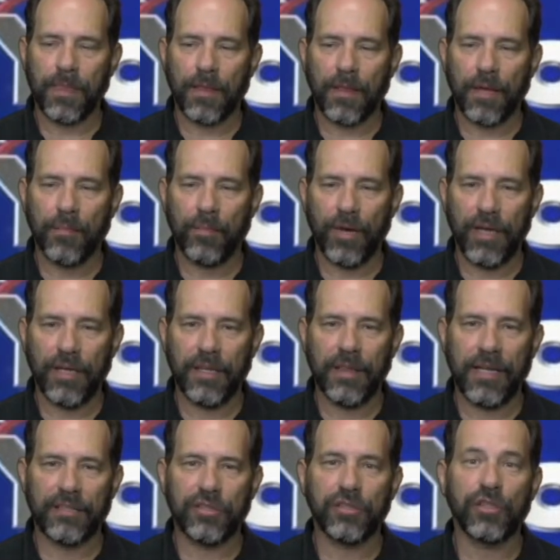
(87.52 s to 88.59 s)
Brady
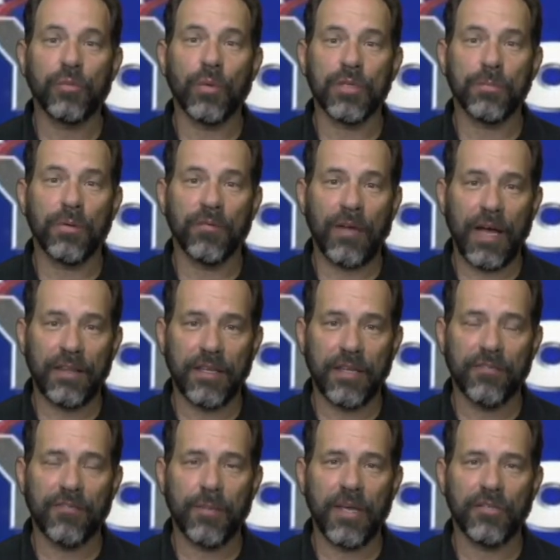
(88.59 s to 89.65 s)
that she wasn't provided the
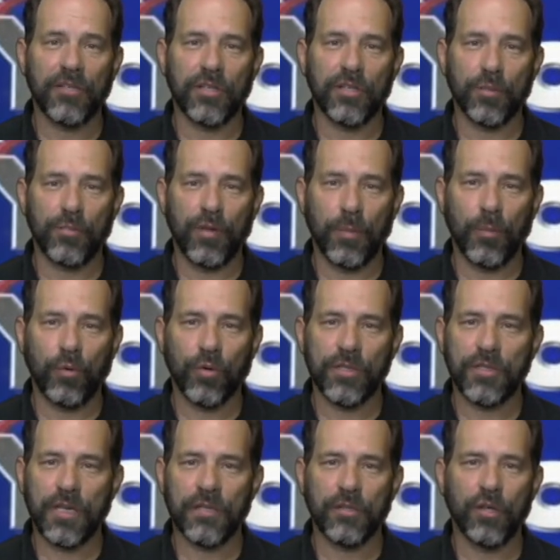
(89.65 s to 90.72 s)
information. The Supreme Court
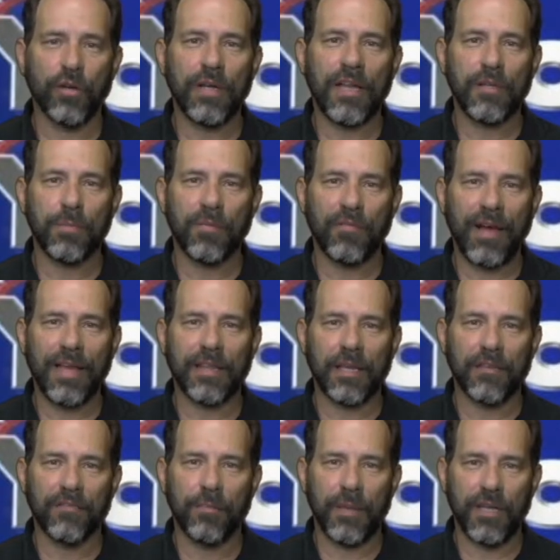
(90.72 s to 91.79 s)
said you only have to provide that
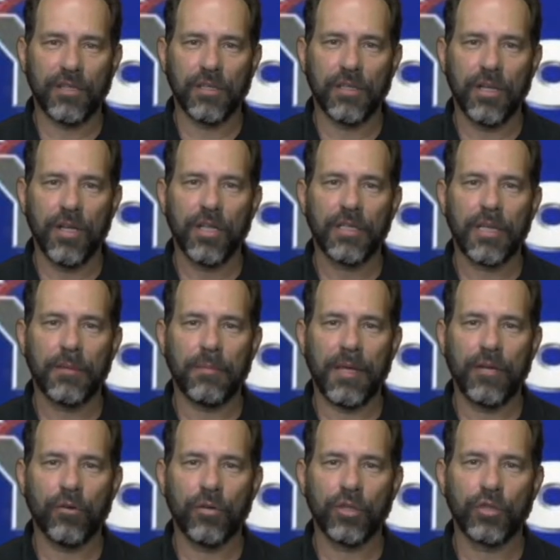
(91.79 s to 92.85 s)
information
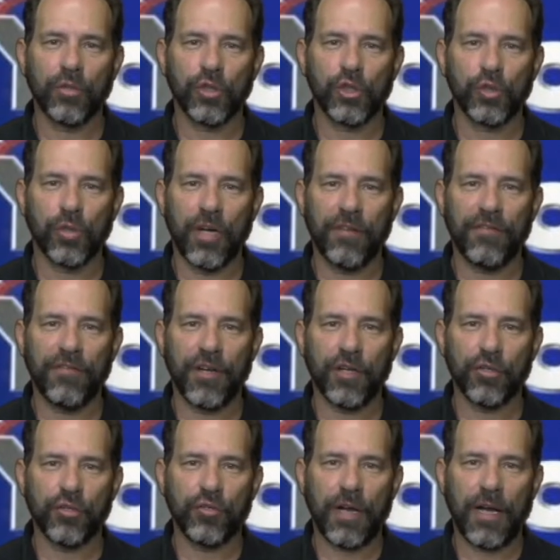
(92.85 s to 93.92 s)
in order to assure a
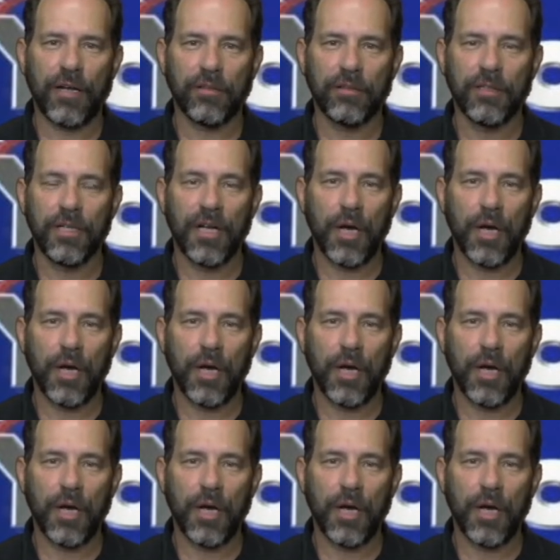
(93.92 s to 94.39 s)
fair trial.